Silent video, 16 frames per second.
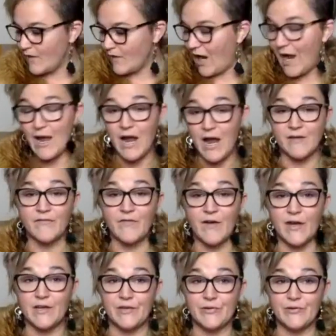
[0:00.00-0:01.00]
I
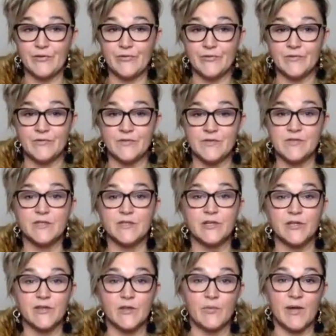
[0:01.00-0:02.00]
invite you to
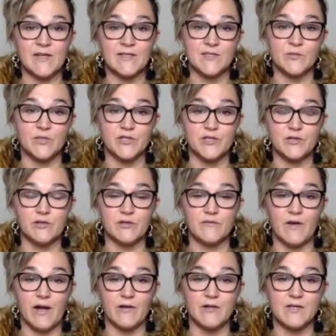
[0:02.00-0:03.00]
look at the ways in which you're
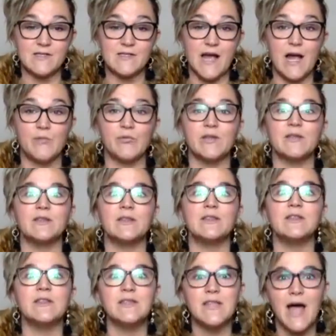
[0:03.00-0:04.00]
a virus. I would
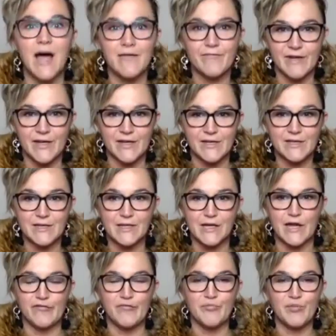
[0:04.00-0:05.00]
love it
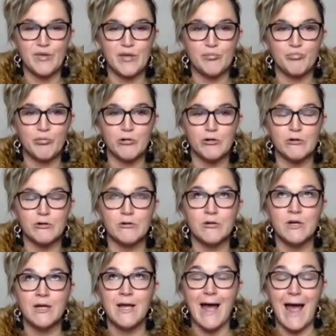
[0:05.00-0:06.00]
if
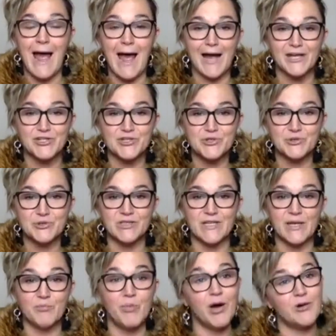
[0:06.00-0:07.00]
people
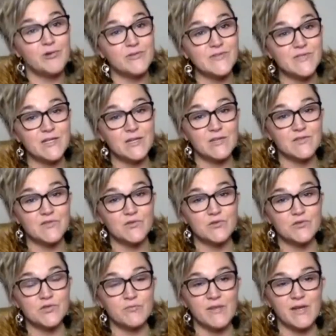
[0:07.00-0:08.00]
actually posted on
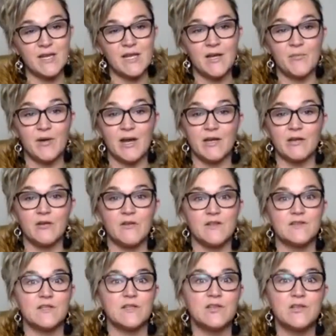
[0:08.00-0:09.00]
social media, but I know
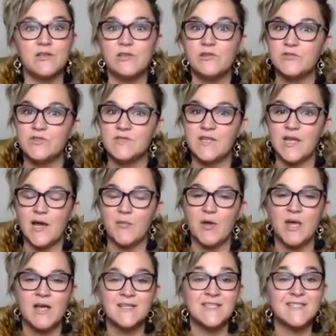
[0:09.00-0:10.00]
that's a huge step.
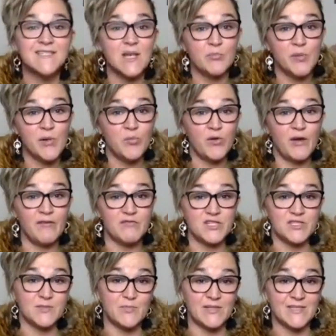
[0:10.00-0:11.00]
Some people have
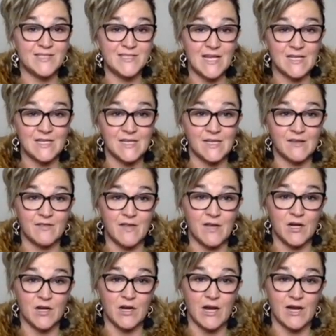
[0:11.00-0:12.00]
just been sending
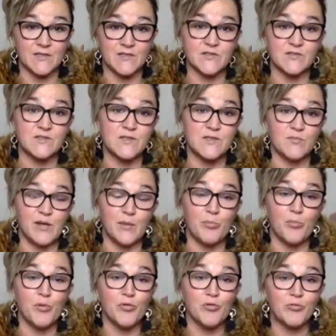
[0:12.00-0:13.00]
their answers to me
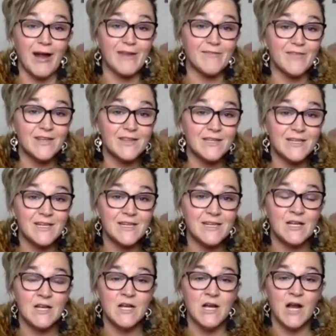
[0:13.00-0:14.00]

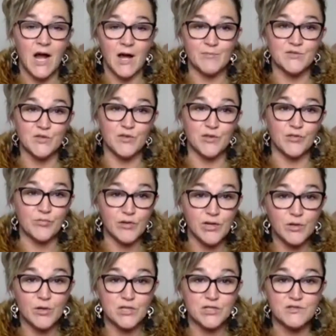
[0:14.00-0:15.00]
privately. So the 3
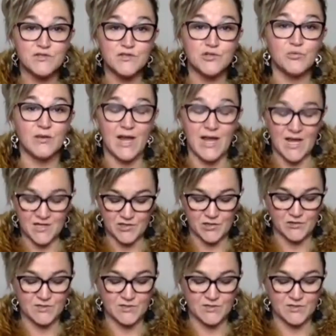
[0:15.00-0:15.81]
questions you want to ask